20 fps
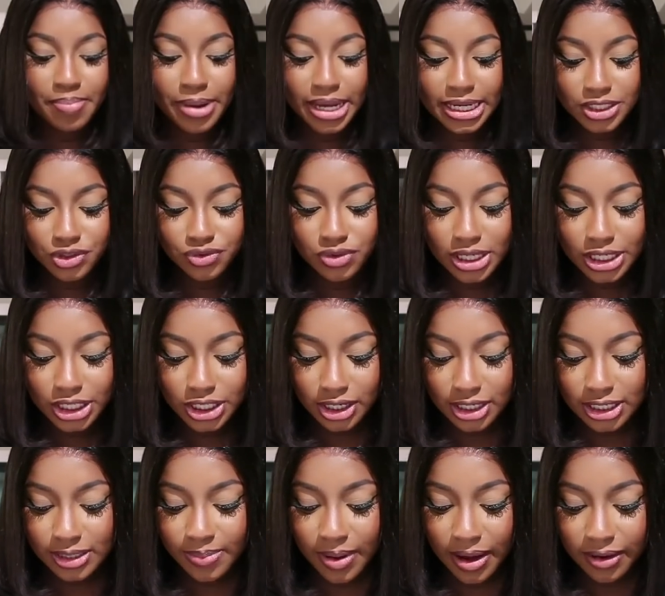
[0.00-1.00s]
Best
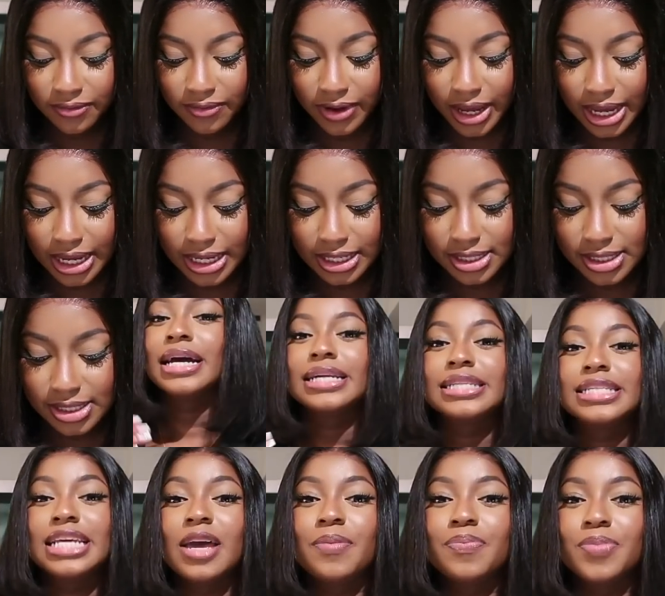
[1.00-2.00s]
relationship advice:
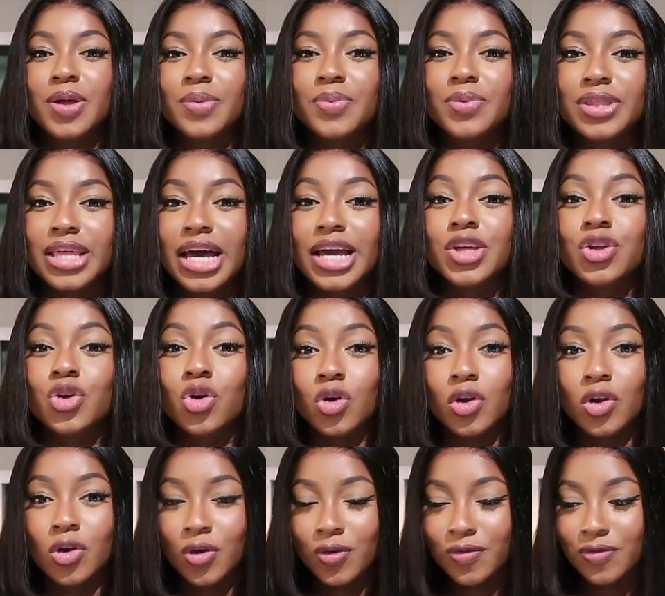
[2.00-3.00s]
date people that
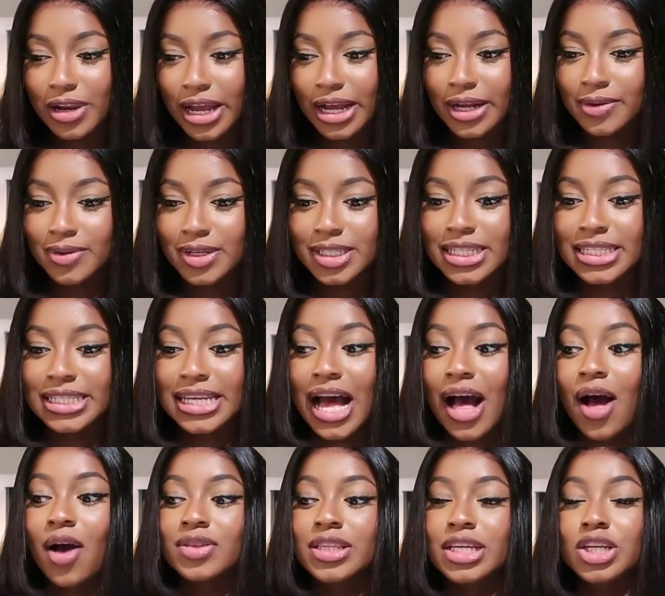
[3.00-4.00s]
your love language is
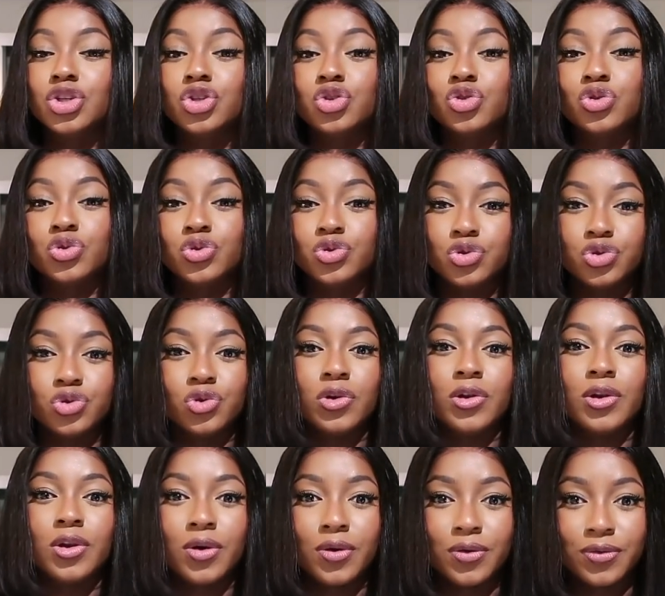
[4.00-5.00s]
how they choose to
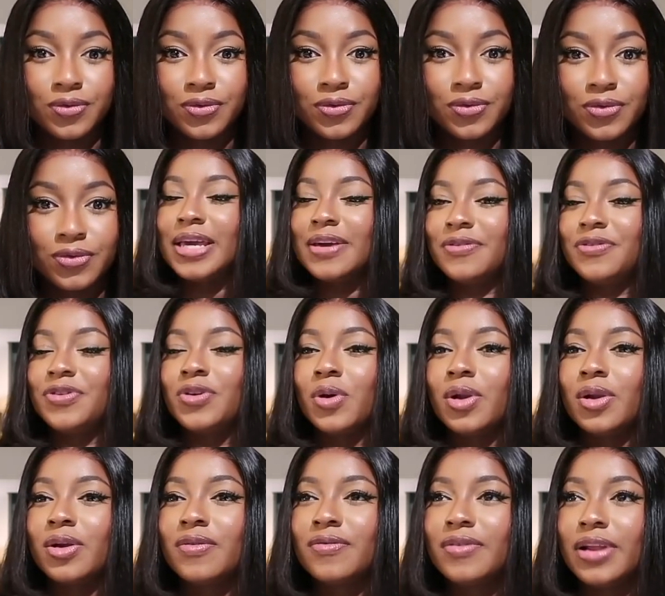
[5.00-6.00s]
love. If
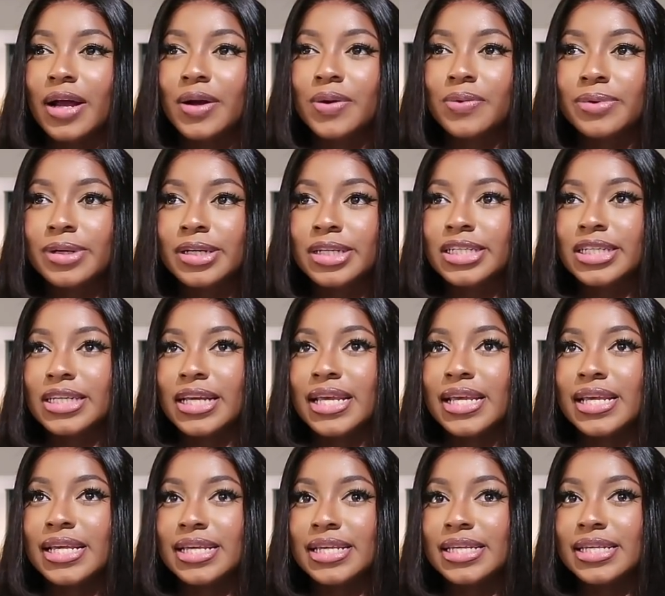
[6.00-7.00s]
your love language
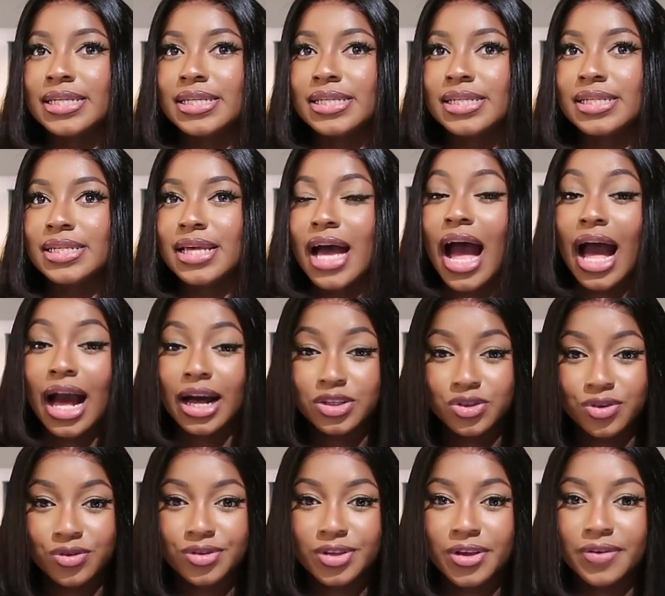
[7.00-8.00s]
is
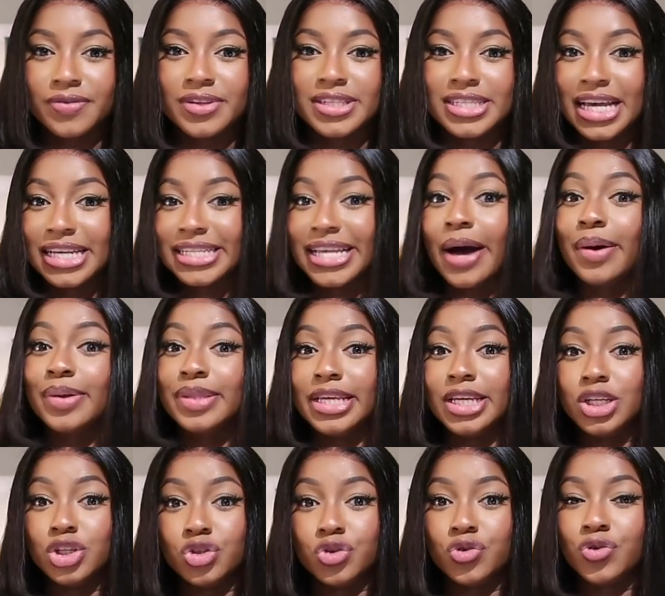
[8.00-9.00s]
acts of service, that's how
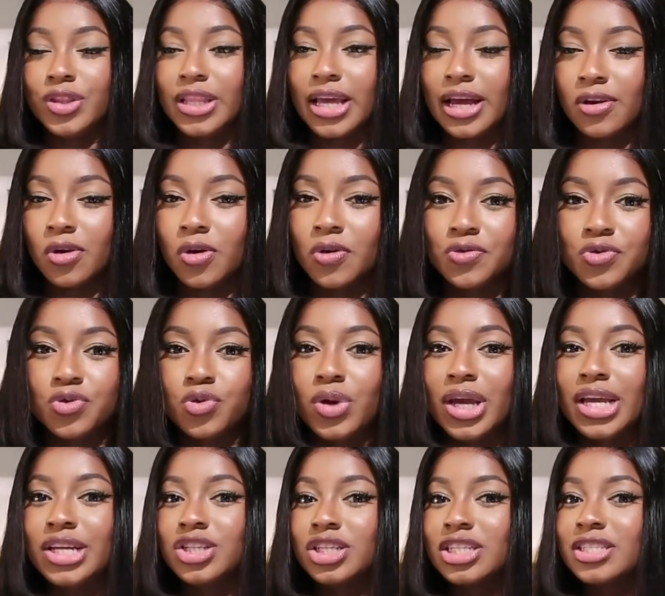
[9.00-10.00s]
they show their love, so
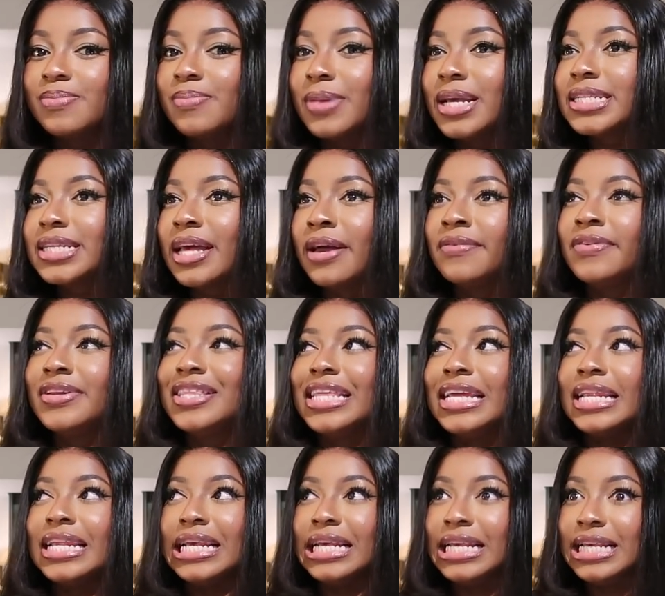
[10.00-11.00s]
it just makes
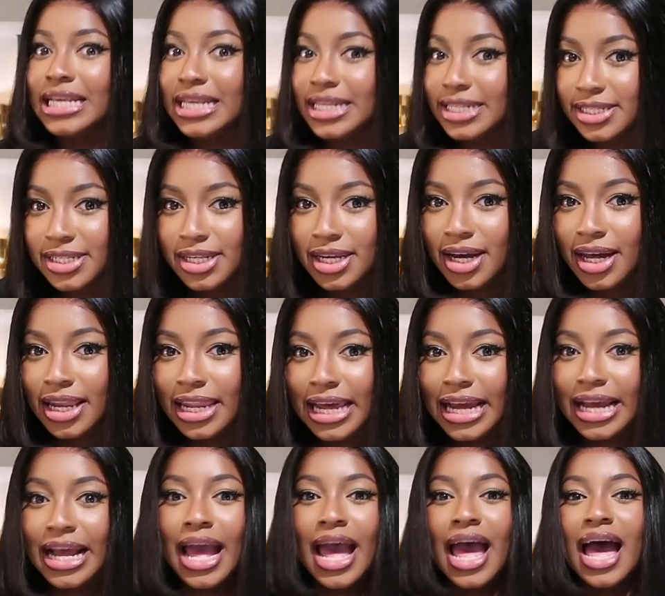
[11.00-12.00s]
everything easier.
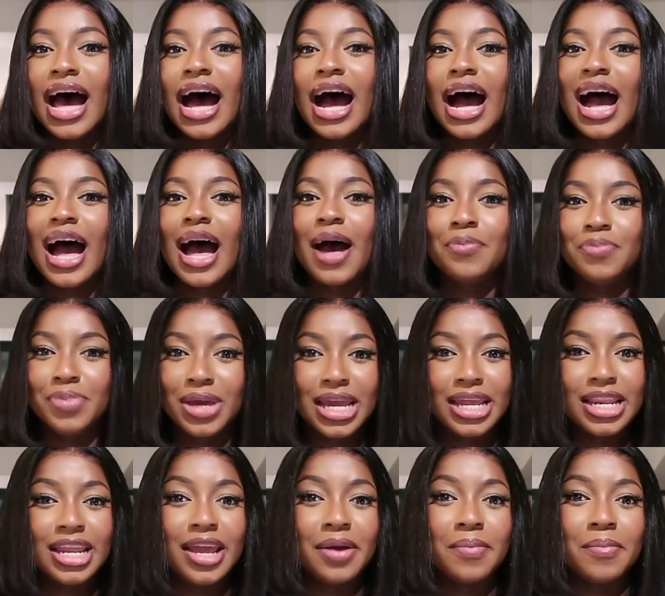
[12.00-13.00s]
Like
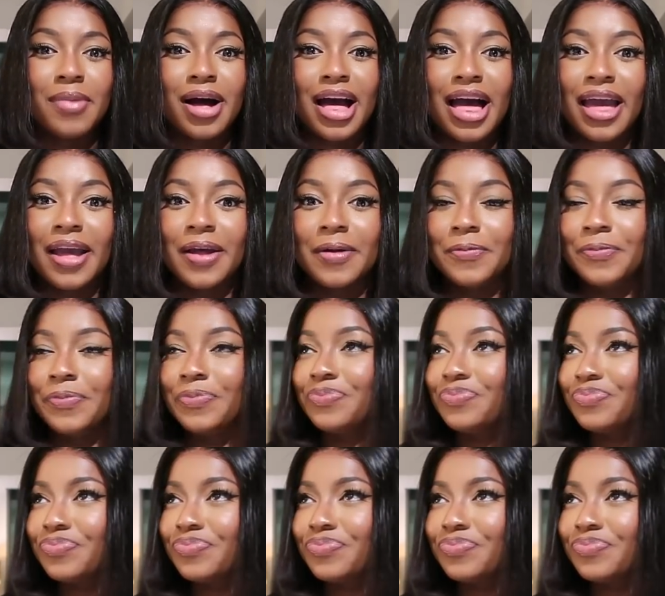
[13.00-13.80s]
being in my